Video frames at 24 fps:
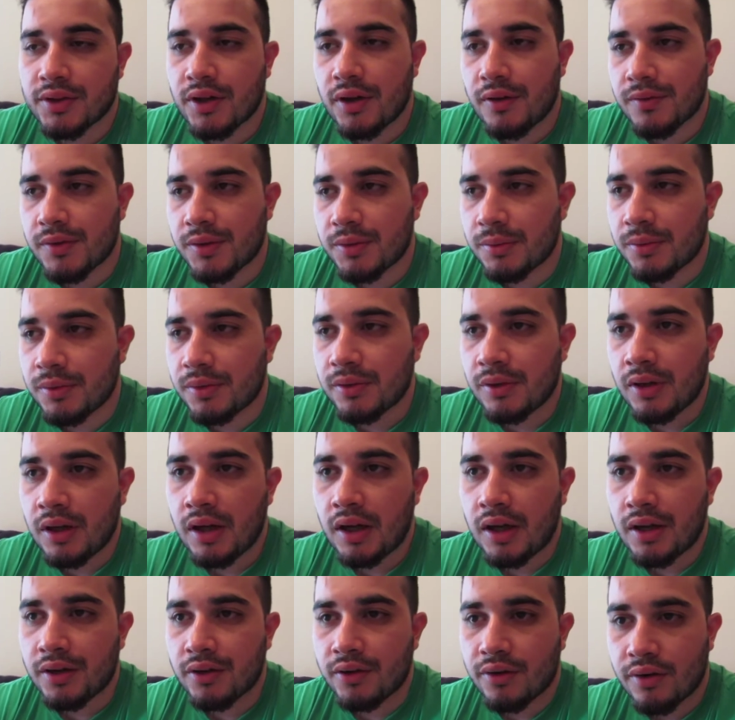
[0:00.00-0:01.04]
comfortable. I
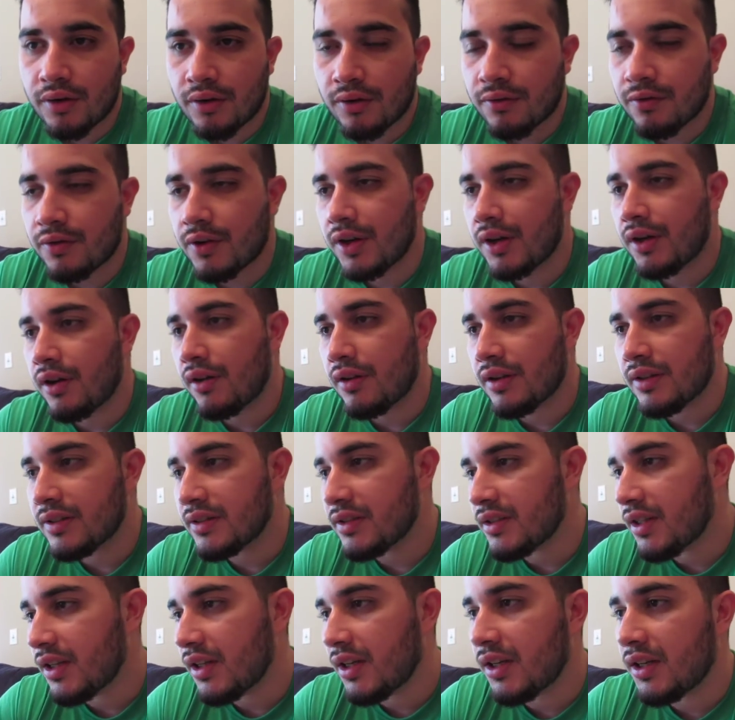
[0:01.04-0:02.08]
had a girlfriend, all this
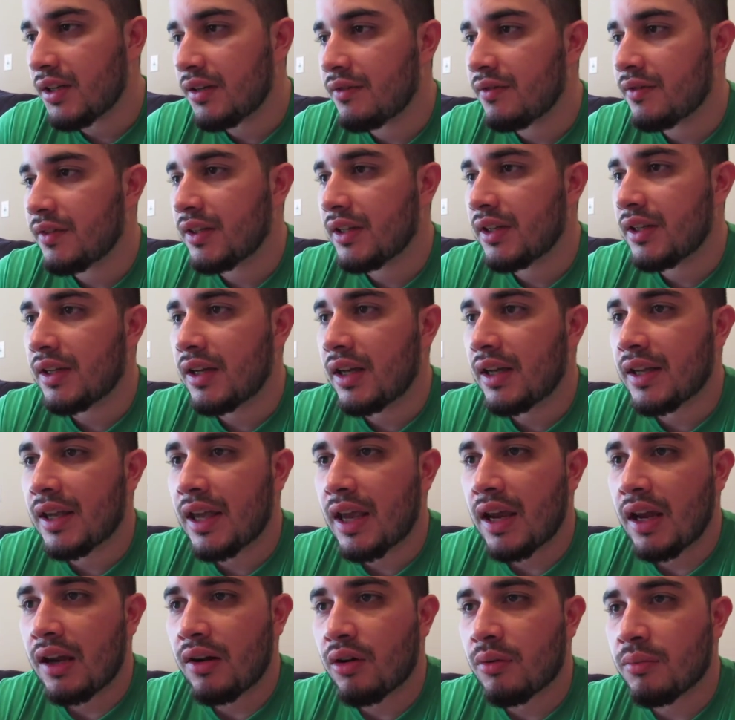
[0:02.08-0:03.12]
stuff. And then I
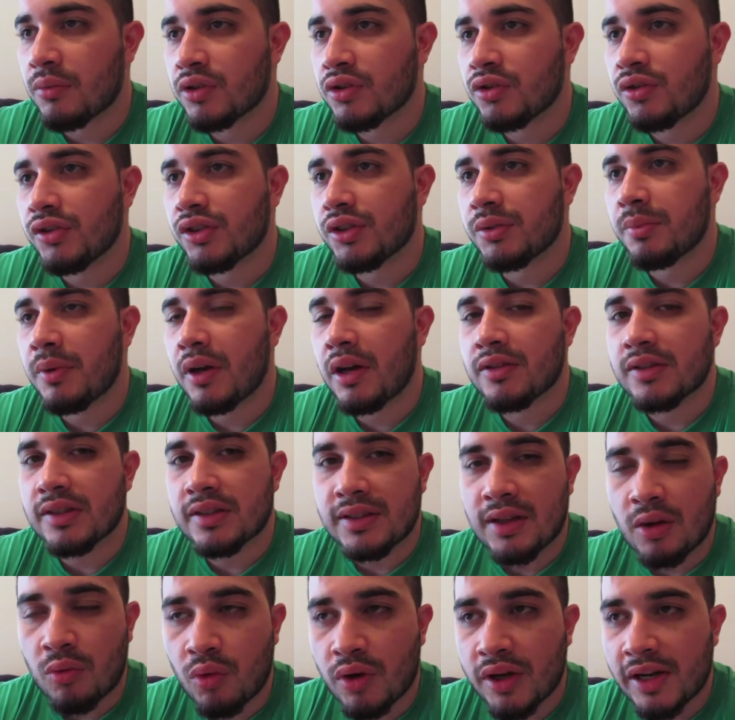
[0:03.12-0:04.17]
gained almost 200 pounds. I was
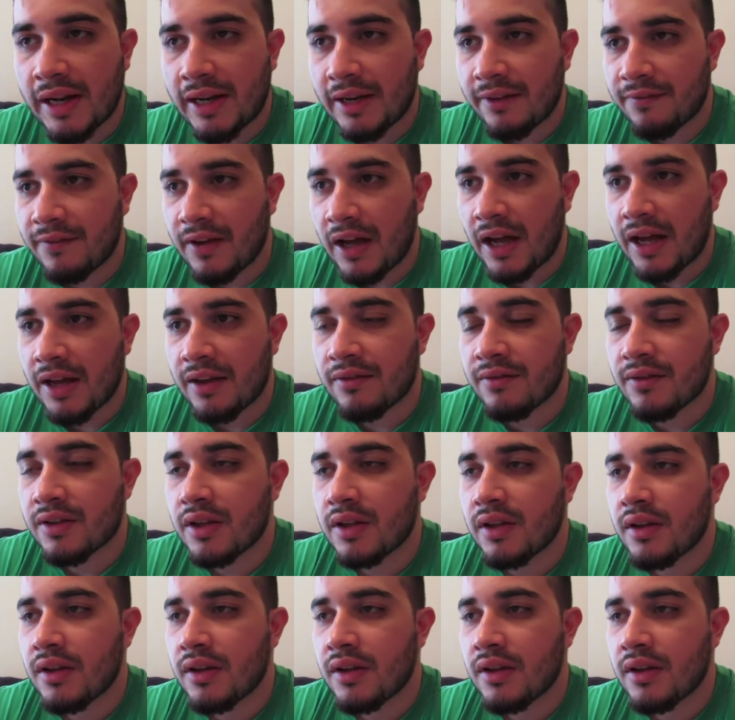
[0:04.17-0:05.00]
at 195.